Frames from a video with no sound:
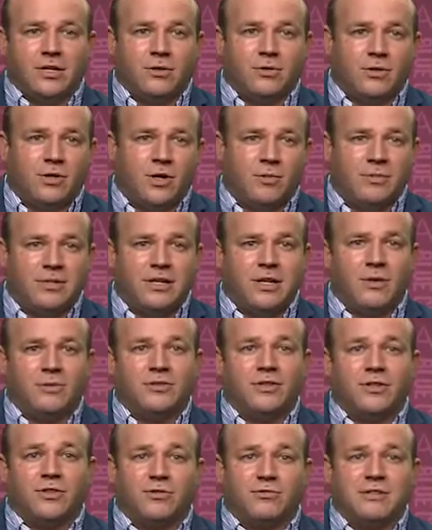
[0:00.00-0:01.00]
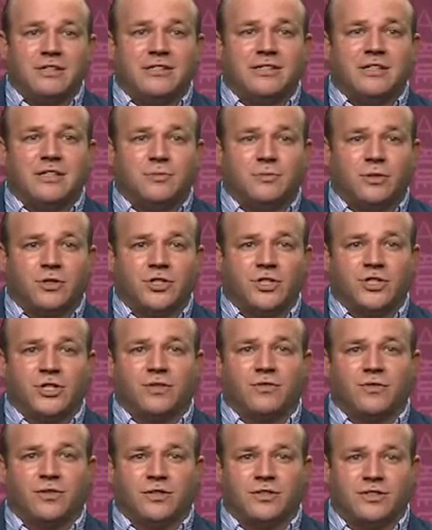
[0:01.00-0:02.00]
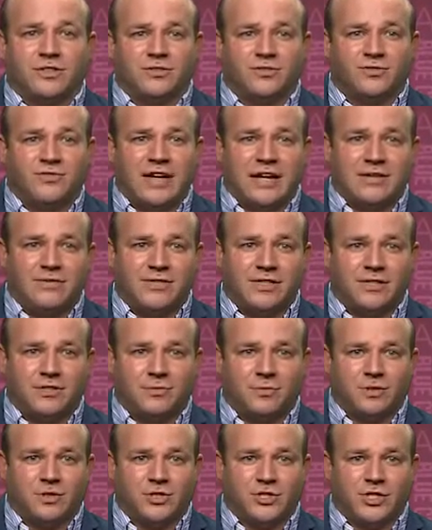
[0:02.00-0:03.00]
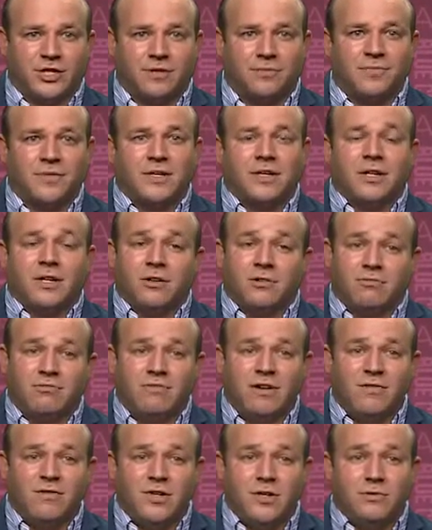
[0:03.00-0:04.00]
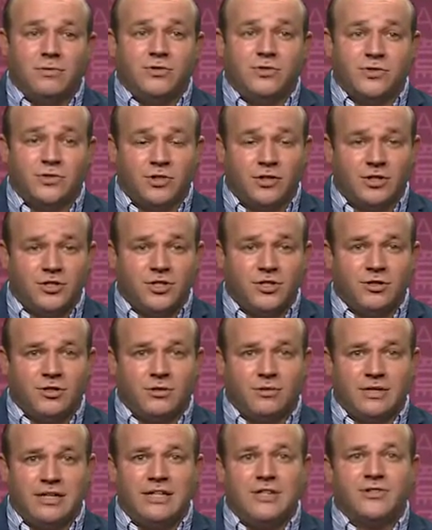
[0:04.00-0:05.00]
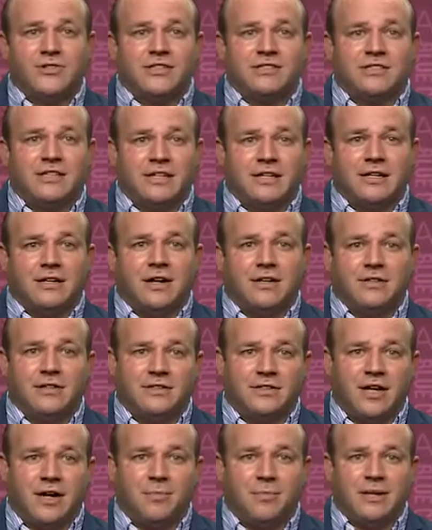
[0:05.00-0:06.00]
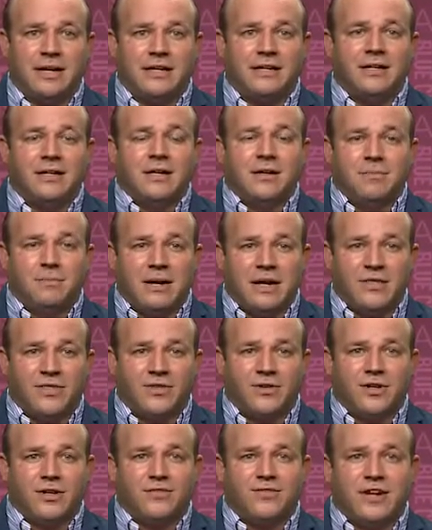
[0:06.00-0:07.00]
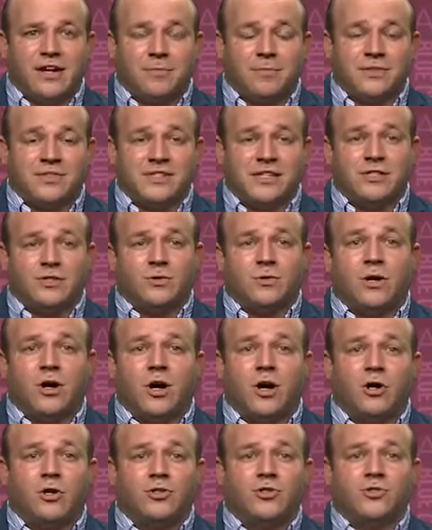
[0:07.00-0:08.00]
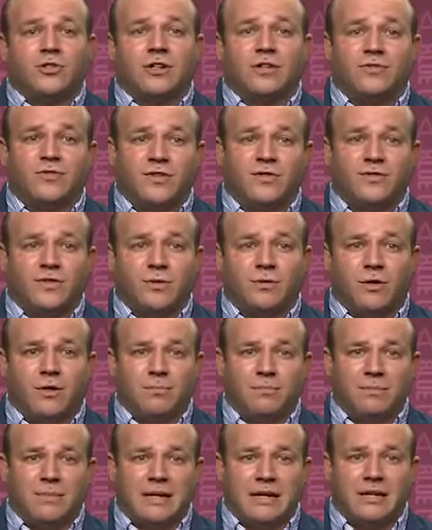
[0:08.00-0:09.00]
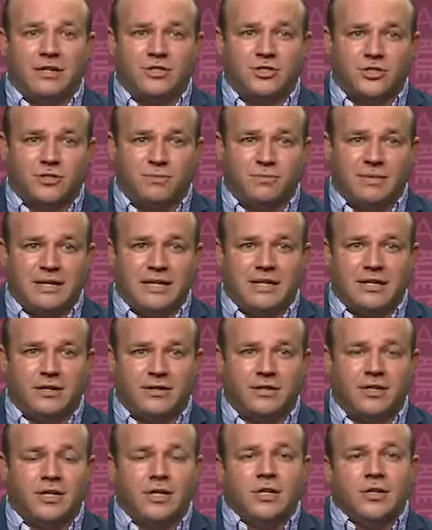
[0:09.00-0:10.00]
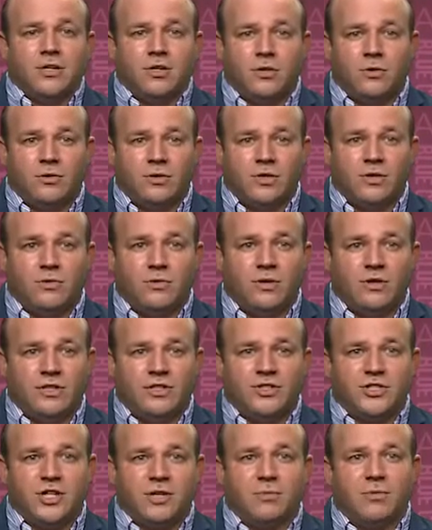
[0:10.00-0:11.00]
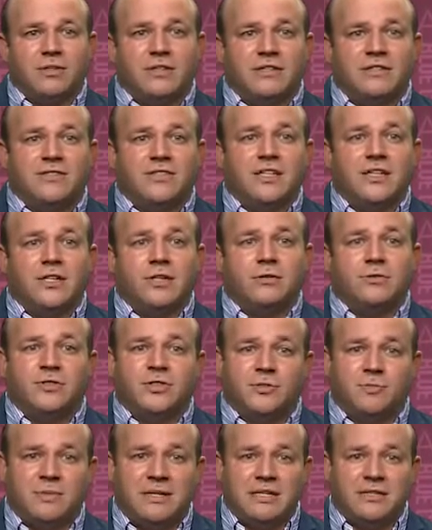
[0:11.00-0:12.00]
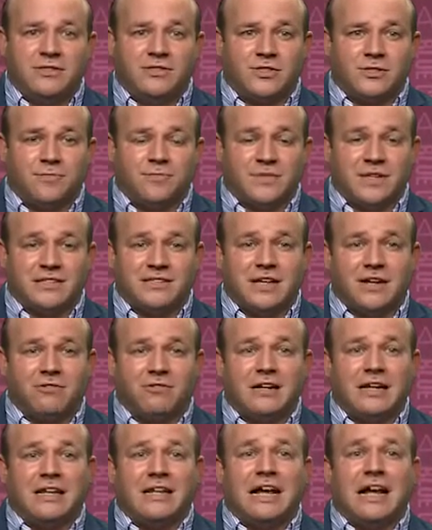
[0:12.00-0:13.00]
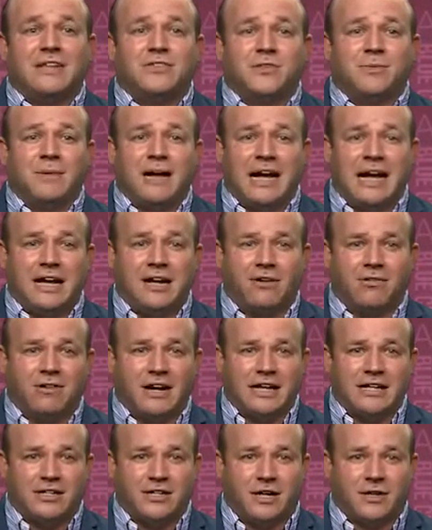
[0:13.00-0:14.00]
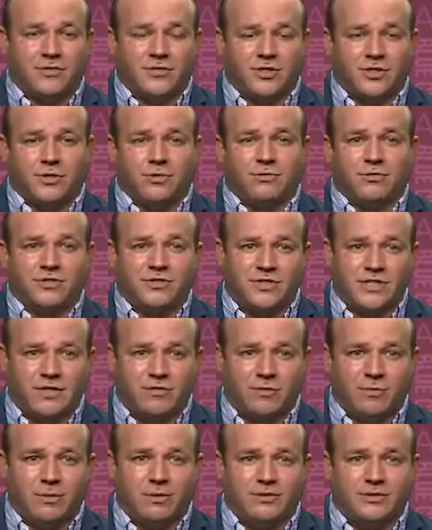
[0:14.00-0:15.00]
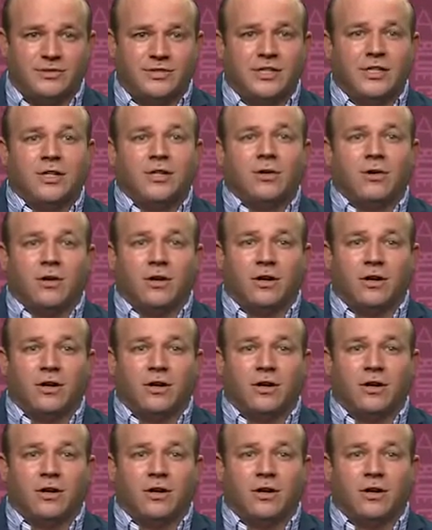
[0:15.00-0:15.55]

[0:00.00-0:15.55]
coming down to 3 cents per share versus 5 cents per share. Revenue surging, though, interestingly, on the top line by 35% to 151 million Jamaican. Now, what the chairman, the CEO, speaks to is that really they had some higher write-offs, receivables or